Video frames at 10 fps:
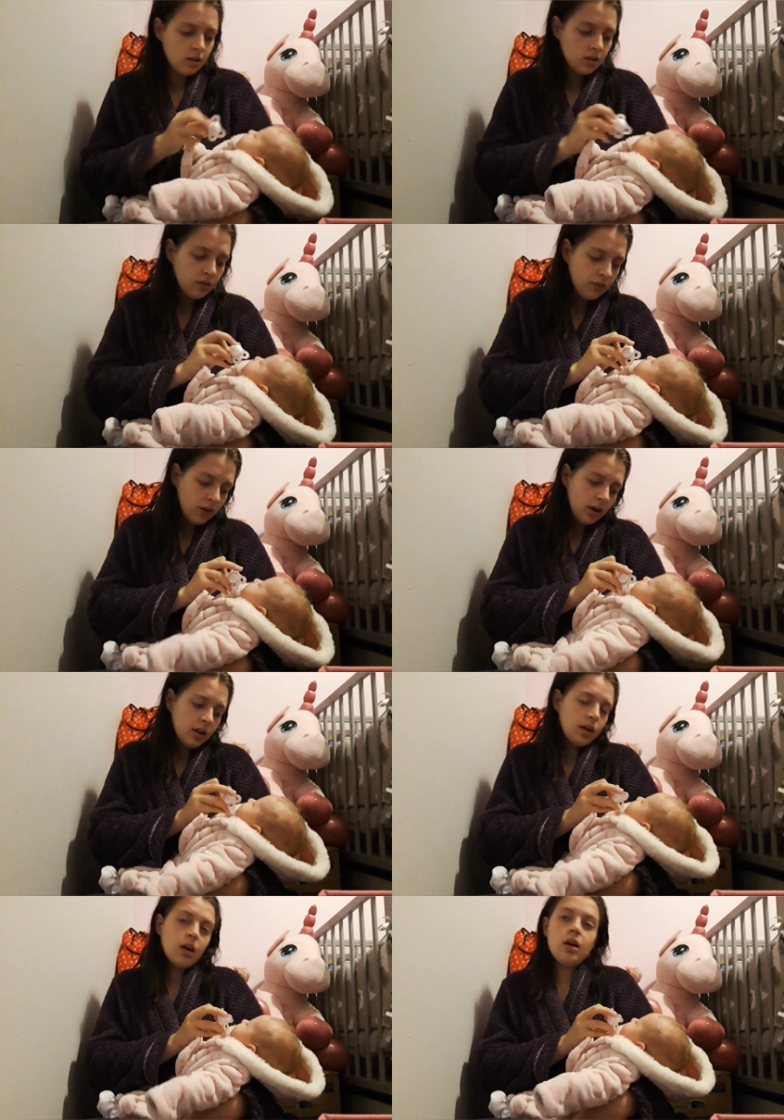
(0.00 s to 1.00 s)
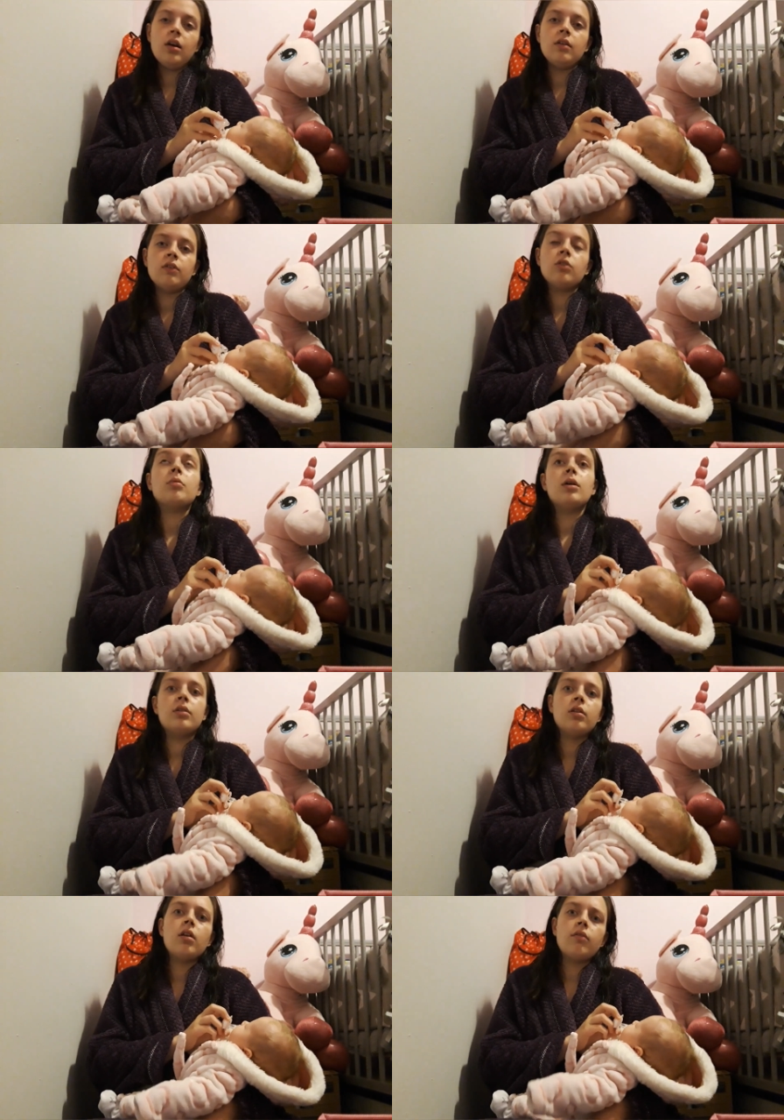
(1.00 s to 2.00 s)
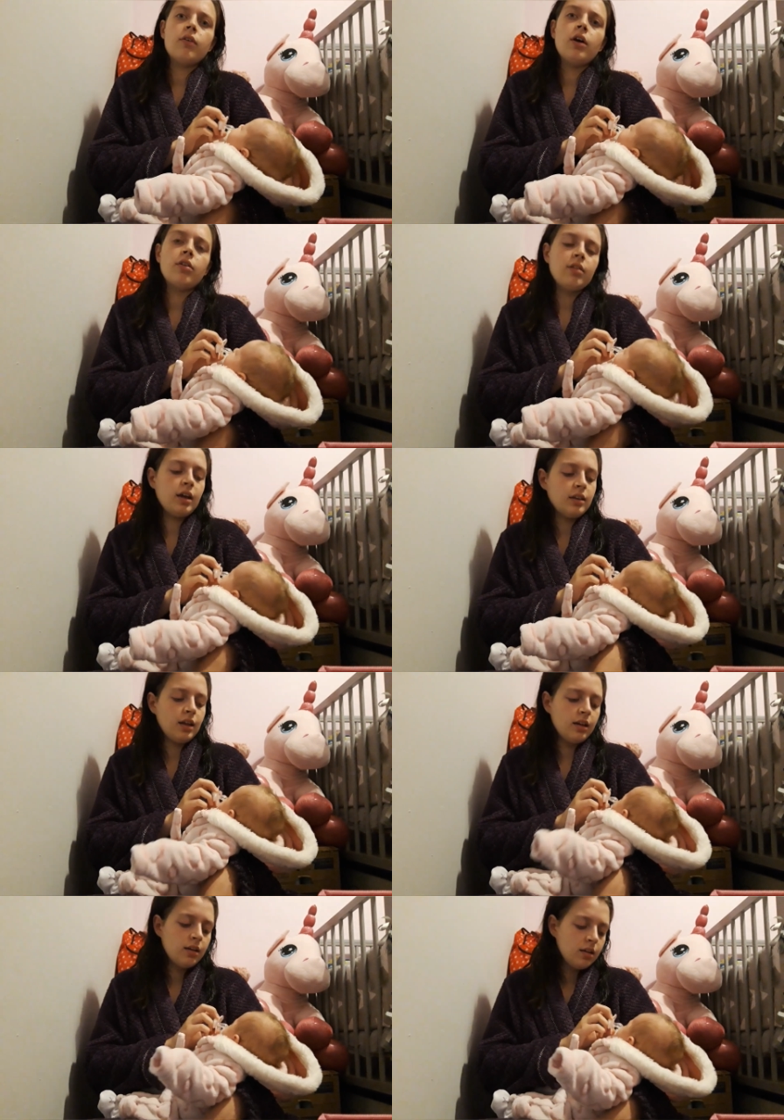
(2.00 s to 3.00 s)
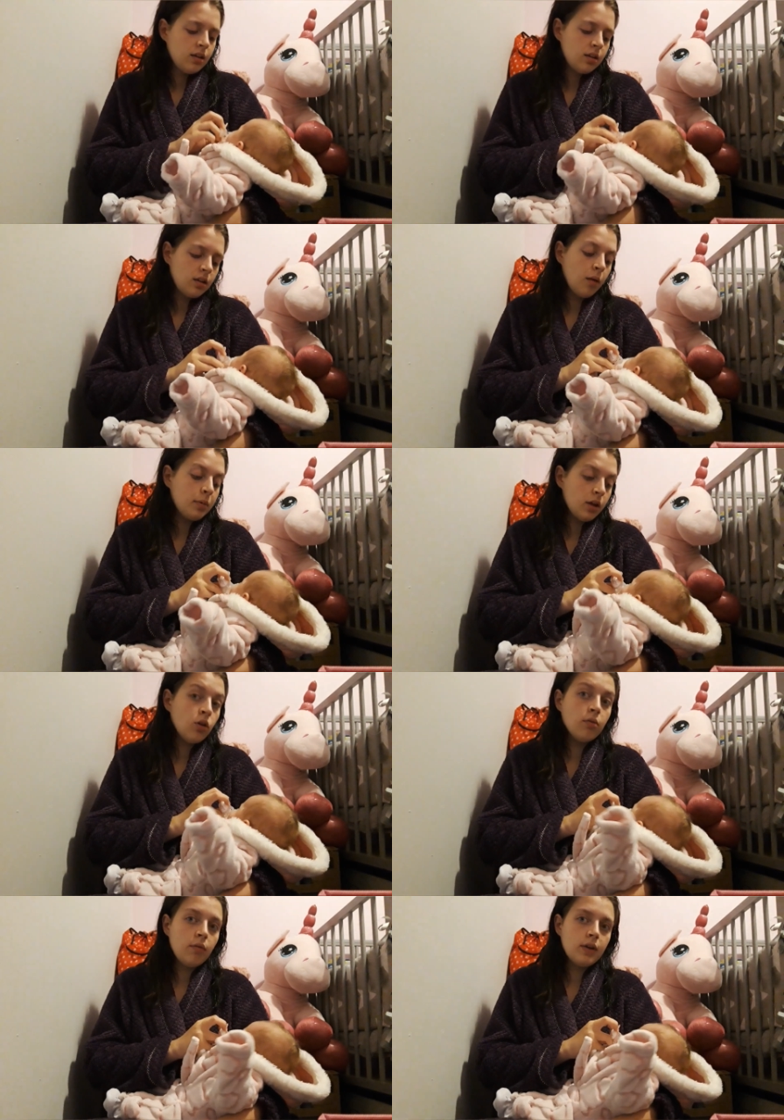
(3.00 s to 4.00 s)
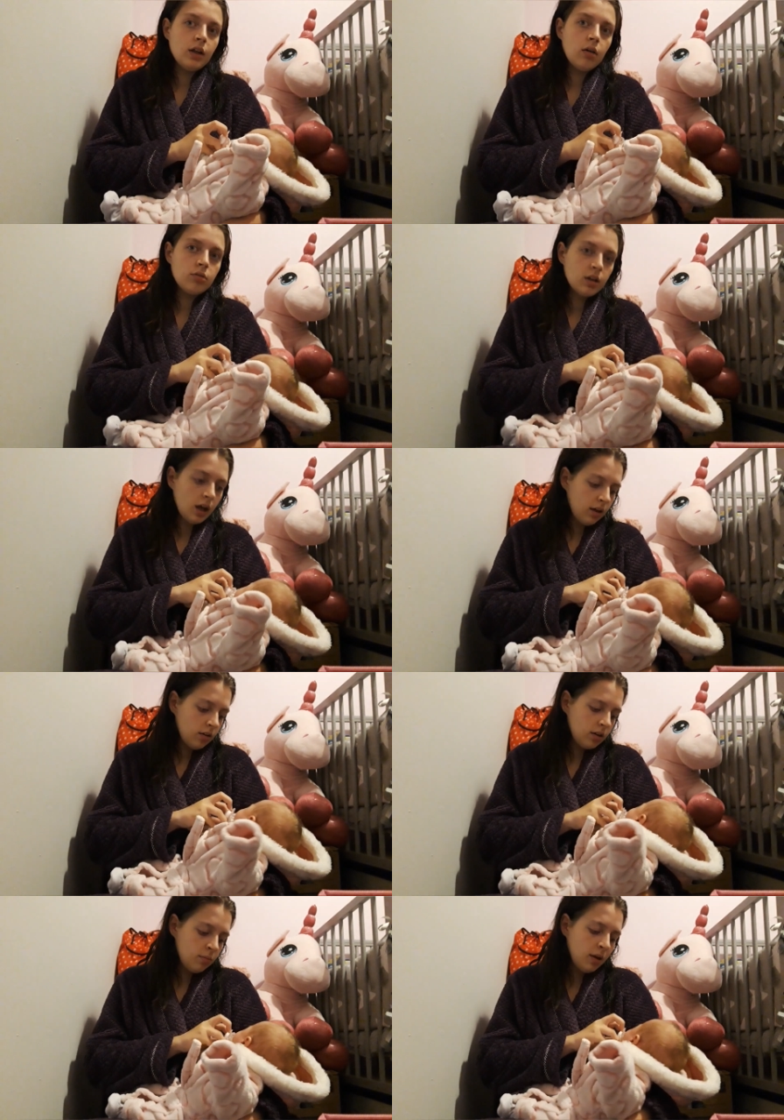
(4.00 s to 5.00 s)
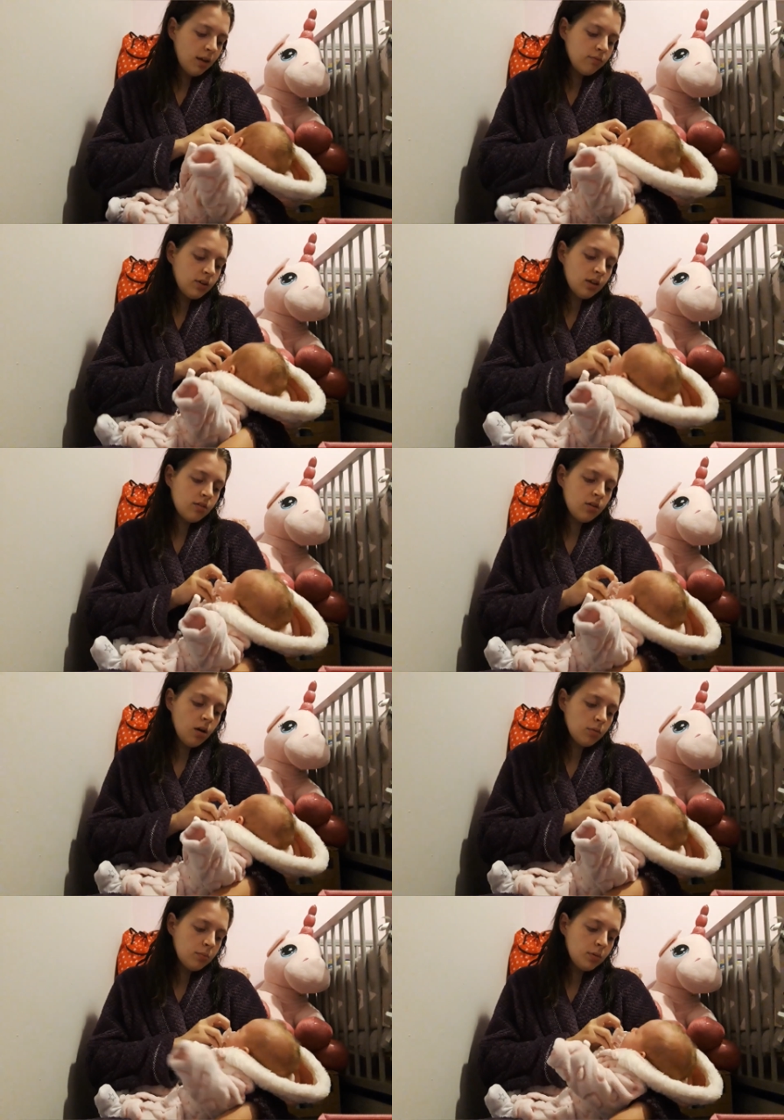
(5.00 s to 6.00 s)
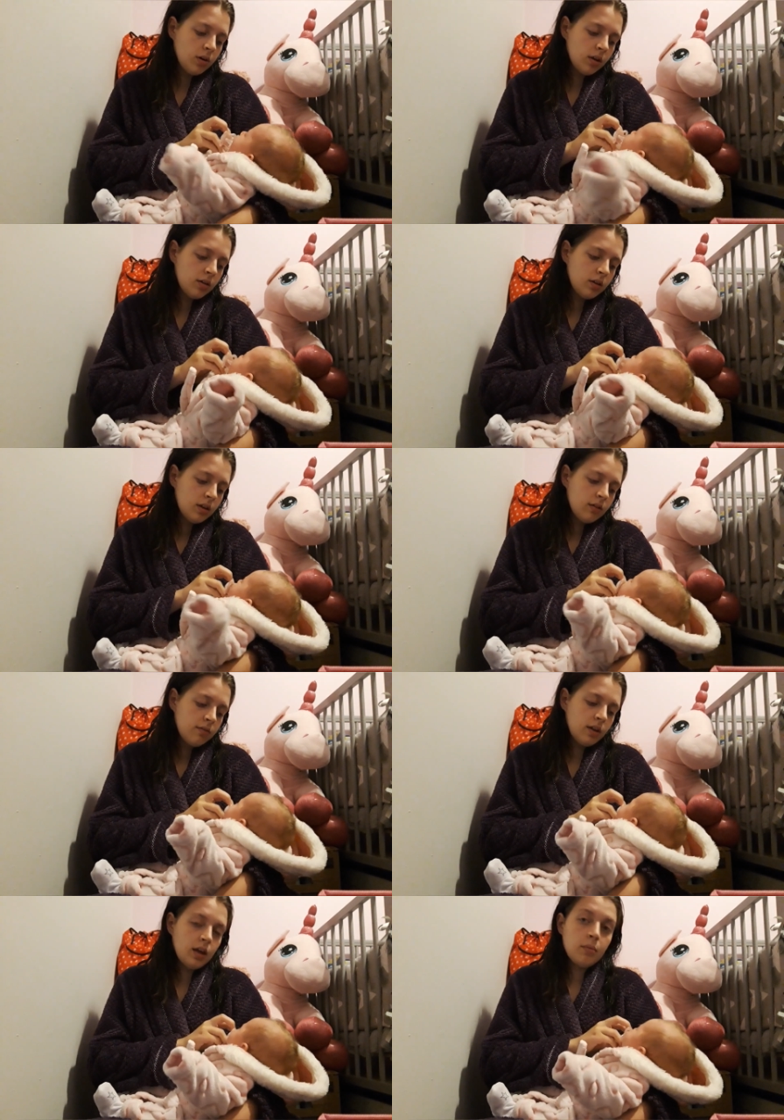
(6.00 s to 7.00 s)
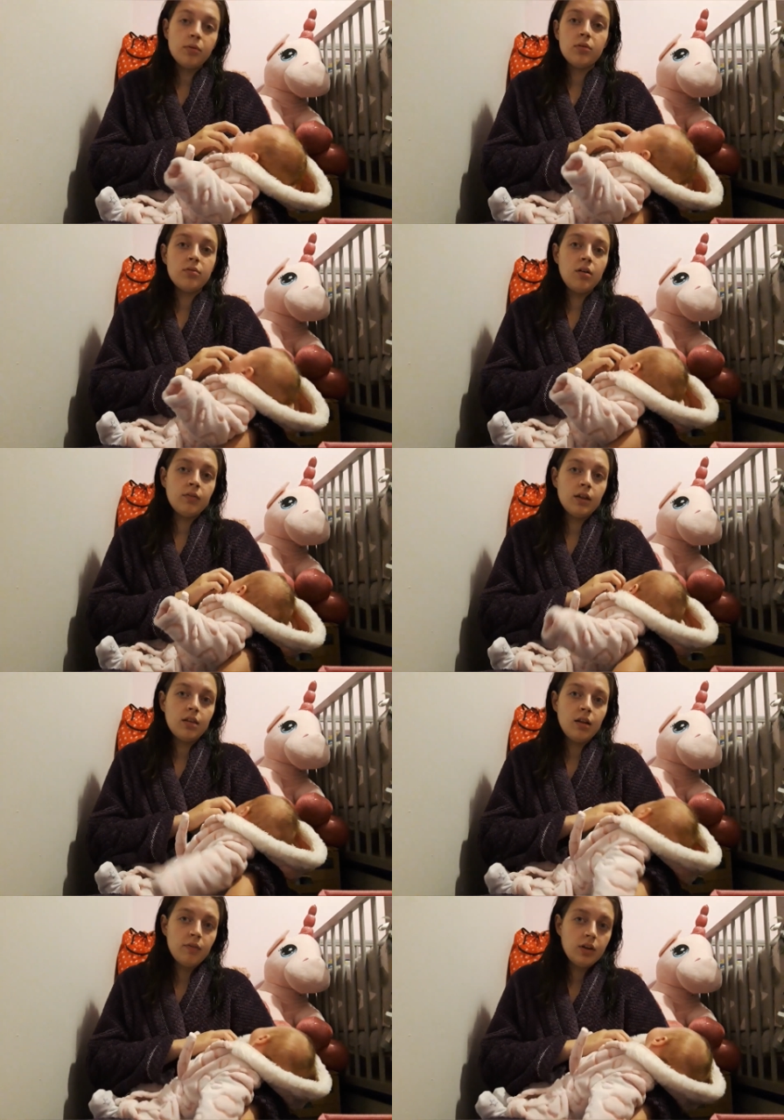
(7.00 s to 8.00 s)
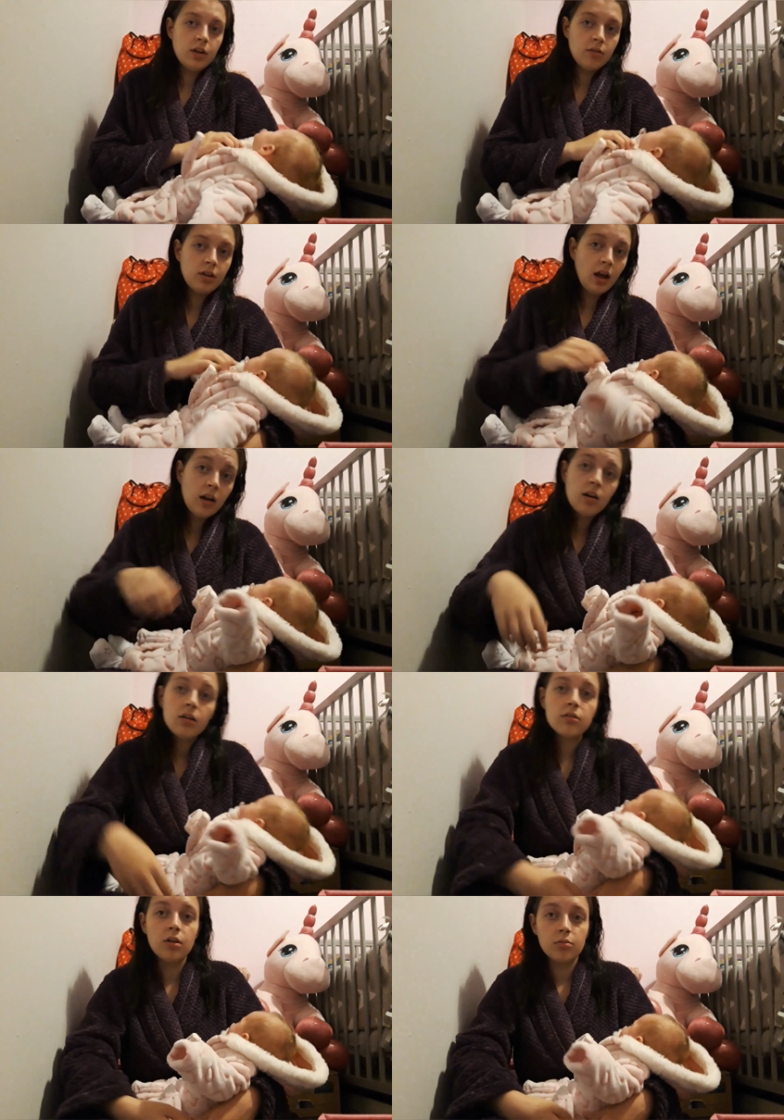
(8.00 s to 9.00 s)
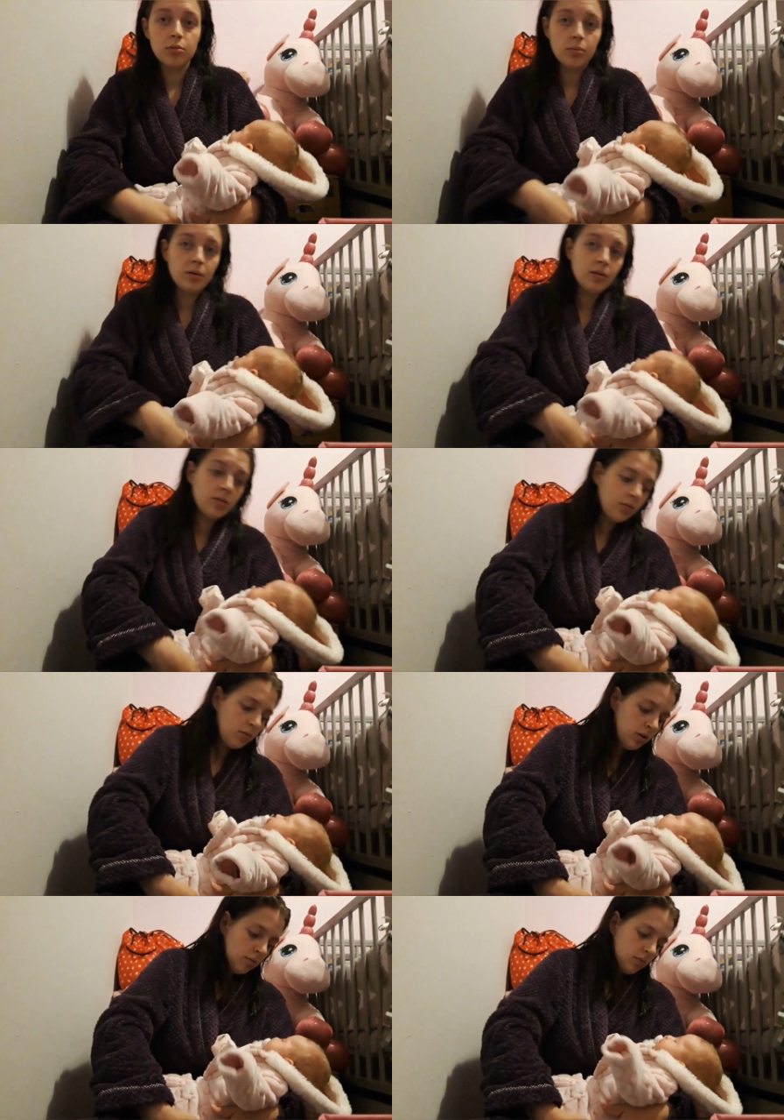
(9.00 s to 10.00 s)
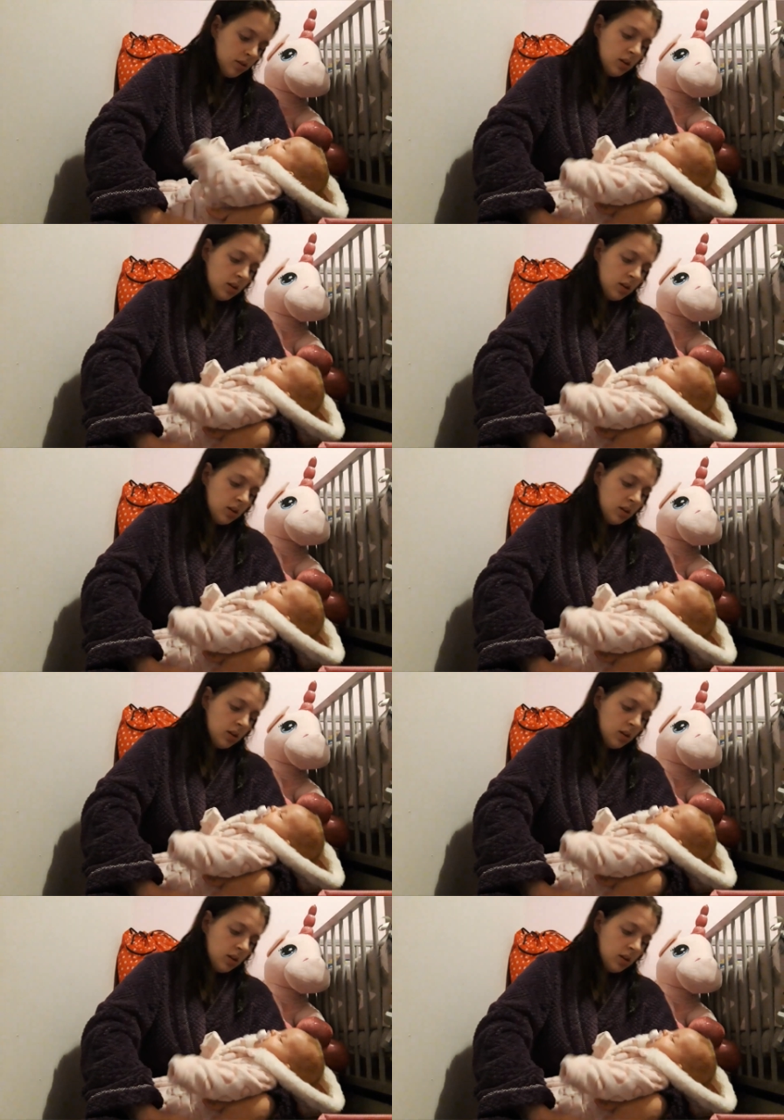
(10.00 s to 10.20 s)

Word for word: the third, if it's uploaded on Thursday, then there'll be another video today. I did plan for this to go up by thingy, but obviously videos take a long time to upload sometimes.